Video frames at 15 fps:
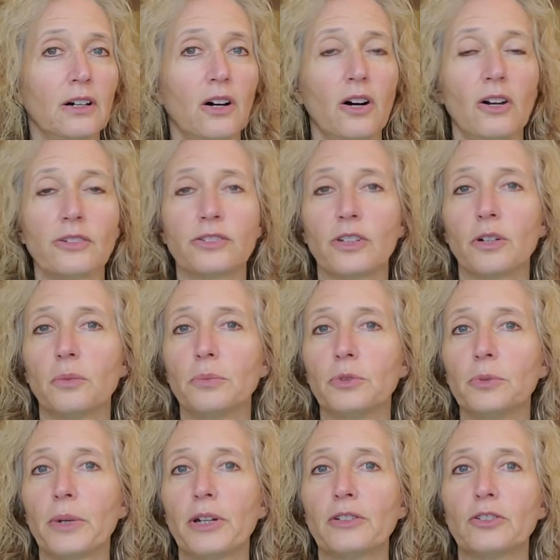Also,
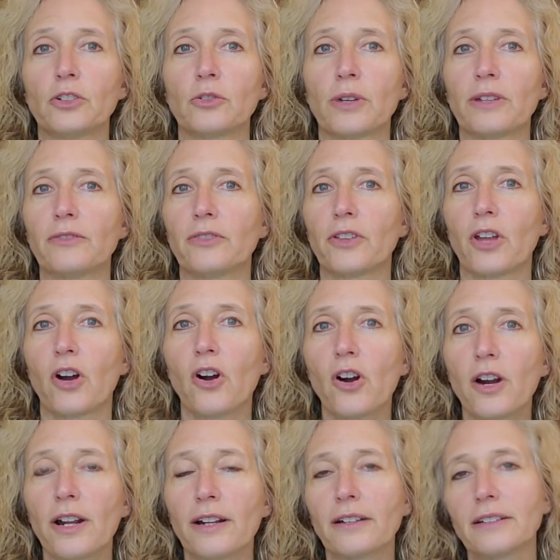blueberries are great for the
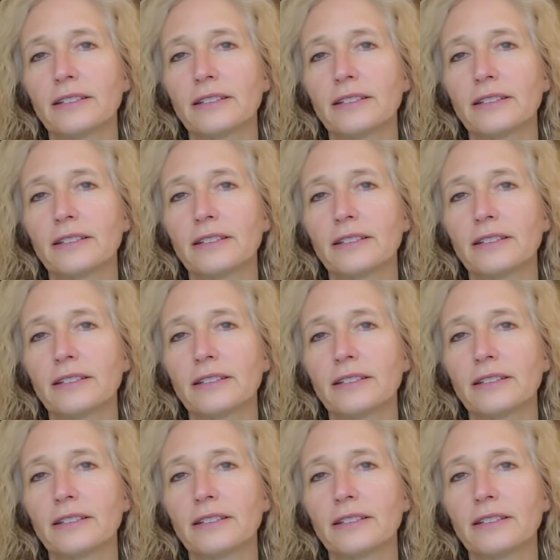heart,